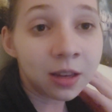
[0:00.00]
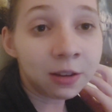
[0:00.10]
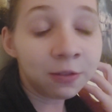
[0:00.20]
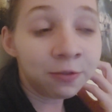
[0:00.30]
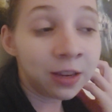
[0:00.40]

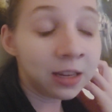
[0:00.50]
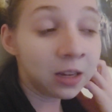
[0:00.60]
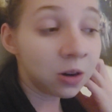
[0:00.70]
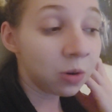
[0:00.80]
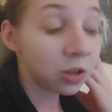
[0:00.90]
a
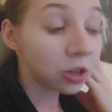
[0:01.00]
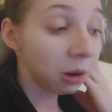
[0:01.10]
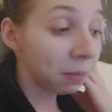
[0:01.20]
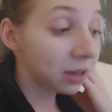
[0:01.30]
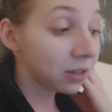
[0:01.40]
video
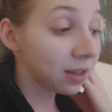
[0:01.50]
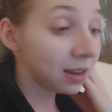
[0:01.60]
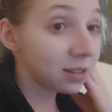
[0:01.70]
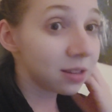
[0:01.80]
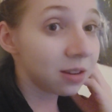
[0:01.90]
topic
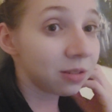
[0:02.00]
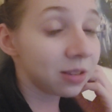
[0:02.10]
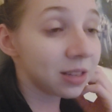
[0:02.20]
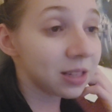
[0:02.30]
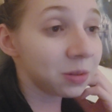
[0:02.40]
today, so
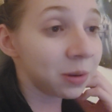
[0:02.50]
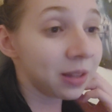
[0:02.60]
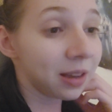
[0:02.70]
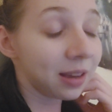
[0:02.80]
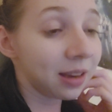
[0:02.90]
this is
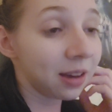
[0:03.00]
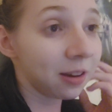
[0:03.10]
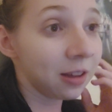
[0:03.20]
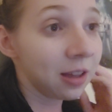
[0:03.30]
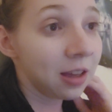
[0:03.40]
what I
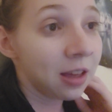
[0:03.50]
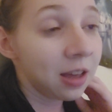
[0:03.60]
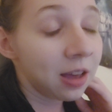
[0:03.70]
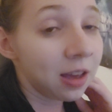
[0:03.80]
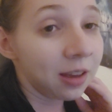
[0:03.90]

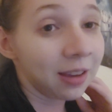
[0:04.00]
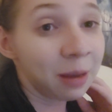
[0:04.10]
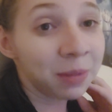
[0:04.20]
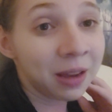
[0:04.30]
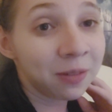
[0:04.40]

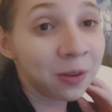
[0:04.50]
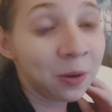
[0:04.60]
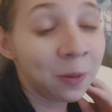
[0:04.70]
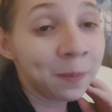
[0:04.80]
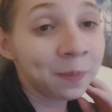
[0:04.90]
came down
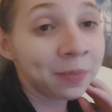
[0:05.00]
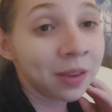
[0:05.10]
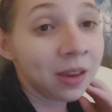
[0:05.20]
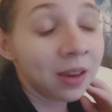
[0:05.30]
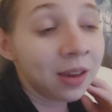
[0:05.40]
to.
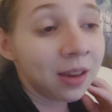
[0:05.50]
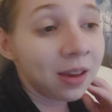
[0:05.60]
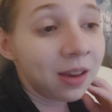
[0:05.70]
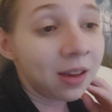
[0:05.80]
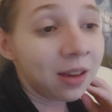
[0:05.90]

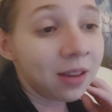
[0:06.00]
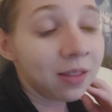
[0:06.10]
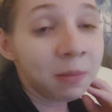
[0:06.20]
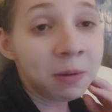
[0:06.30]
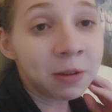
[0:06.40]

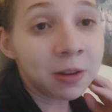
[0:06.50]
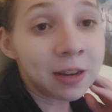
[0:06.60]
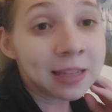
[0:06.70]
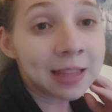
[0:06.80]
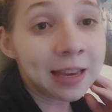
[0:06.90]
Tell me what you
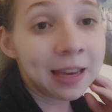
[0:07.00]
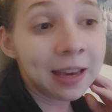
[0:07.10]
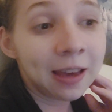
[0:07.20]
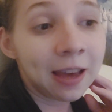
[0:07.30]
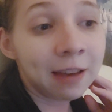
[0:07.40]
guys
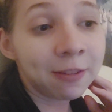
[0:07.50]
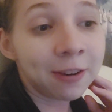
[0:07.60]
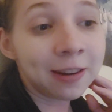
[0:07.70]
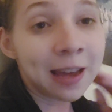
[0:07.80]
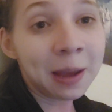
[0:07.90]
think. Have a
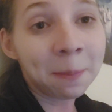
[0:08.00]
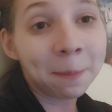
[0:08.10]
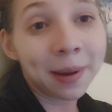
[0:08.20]
great day.